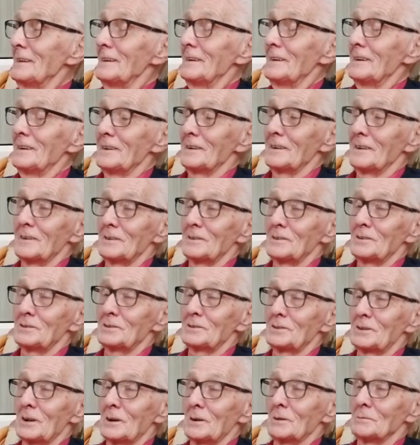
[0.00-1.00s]
And I
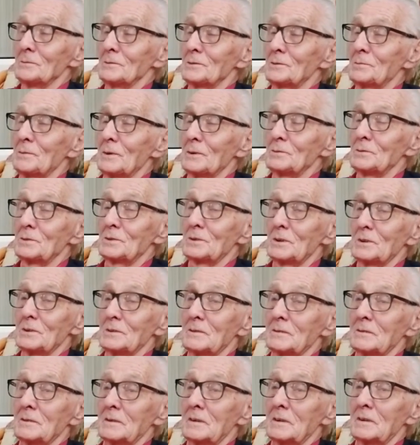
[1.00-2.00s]
stopped and spoke to
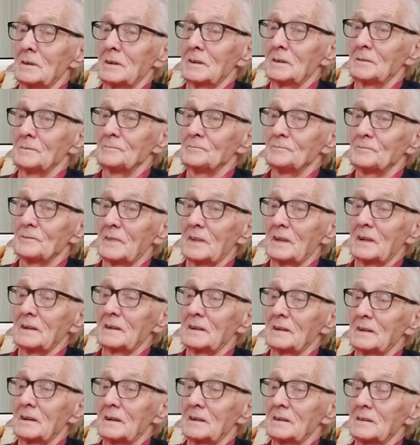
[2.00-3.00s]
her, and
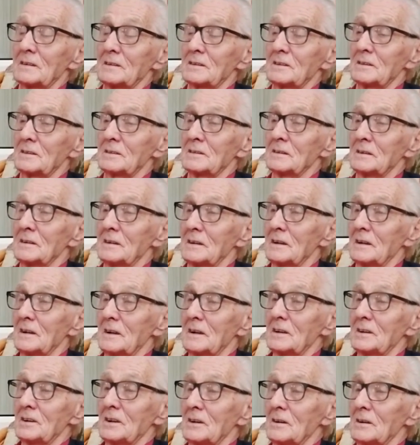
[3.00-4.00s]
that
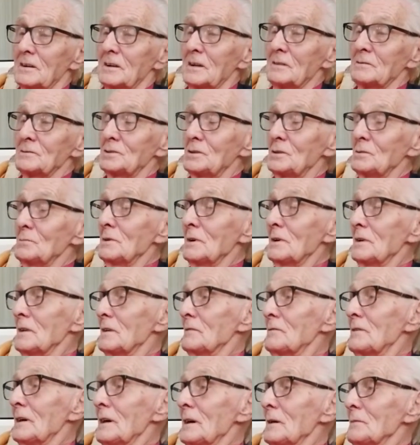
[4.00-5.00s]
turned out she weren't the
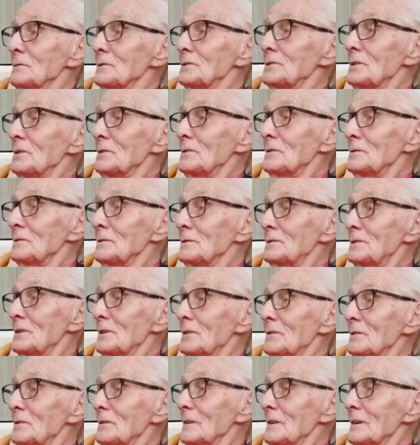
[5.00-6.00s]
farmer's daughter at
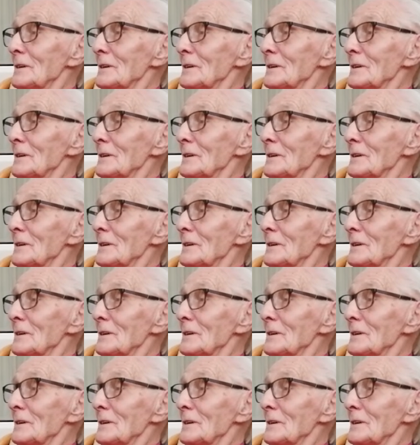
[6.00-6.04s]
all.